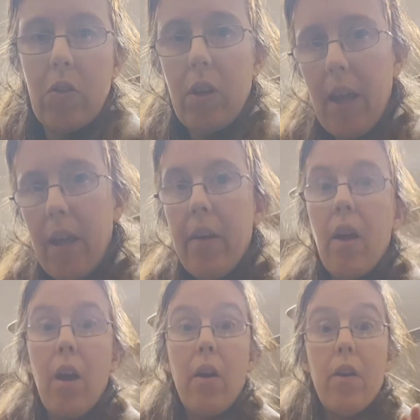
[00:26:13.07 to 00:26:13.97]
Okay,
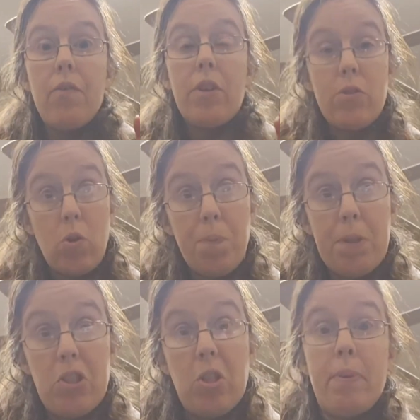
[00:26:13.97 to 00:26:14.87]
the soup
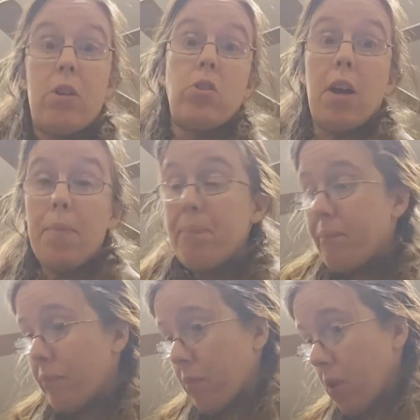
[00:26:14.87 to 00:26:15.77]
is just about done.
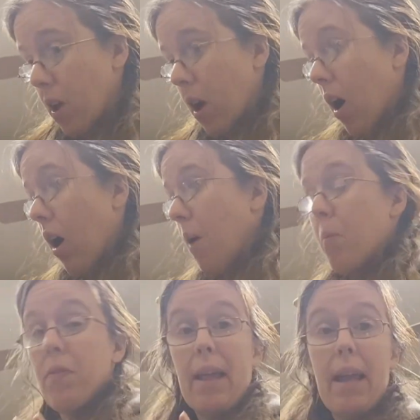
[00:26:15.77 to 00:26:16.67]

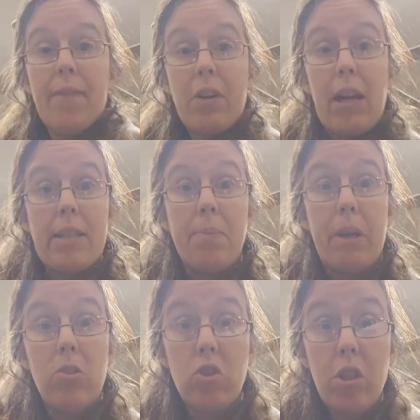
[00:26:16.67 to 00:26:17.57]
One thing I forgot to
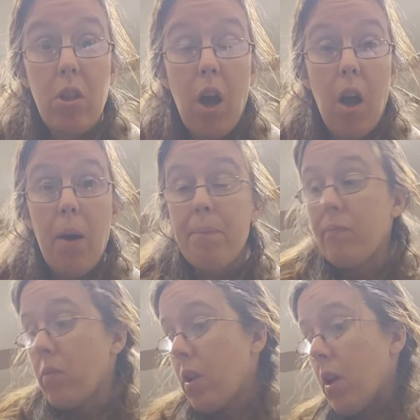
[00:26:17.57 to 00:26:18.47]
mention,
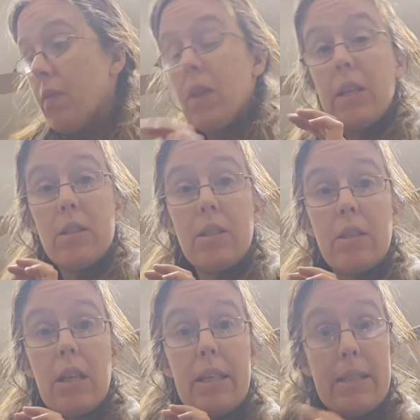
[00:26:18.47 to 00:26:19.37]
this
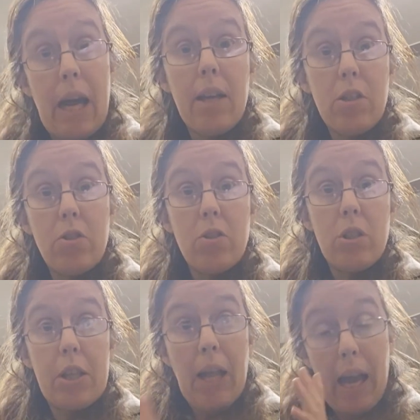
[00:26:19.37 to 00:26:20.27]
is not
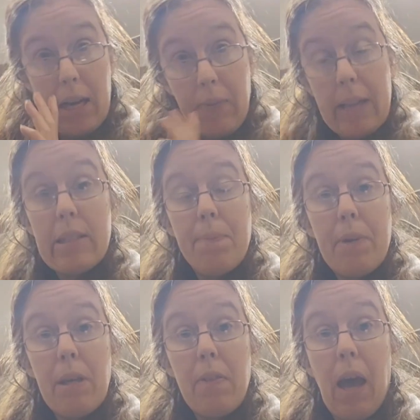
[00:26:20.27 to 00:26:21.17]
a
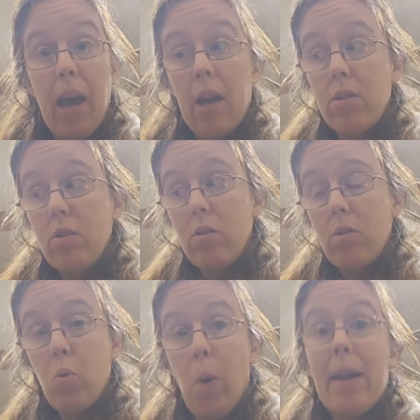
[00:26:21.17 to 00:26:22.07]
recipe that
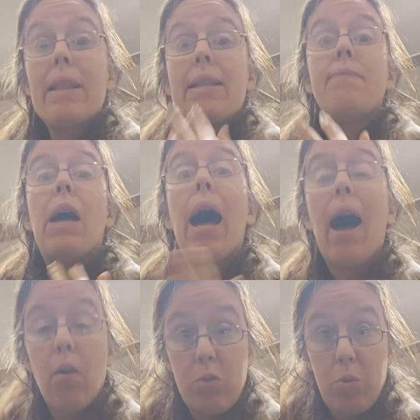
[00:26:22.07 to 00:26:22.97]
you want to leave the
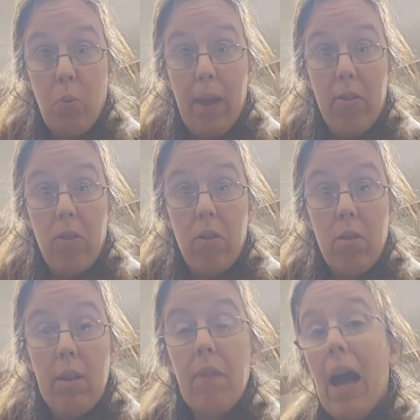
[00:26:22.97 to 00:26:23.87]
house with.
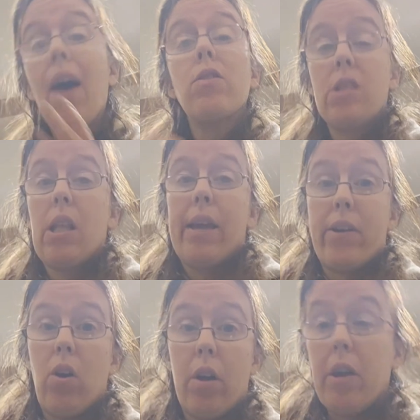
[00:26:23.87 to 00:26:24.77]
Leave the house and let
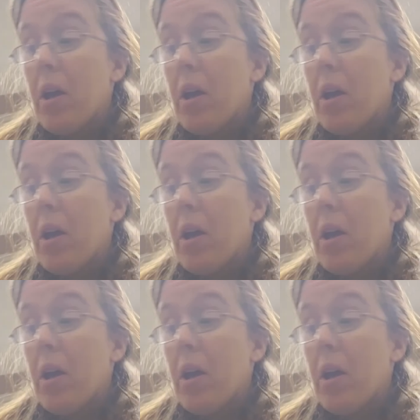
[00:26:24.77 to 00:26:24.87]
cook.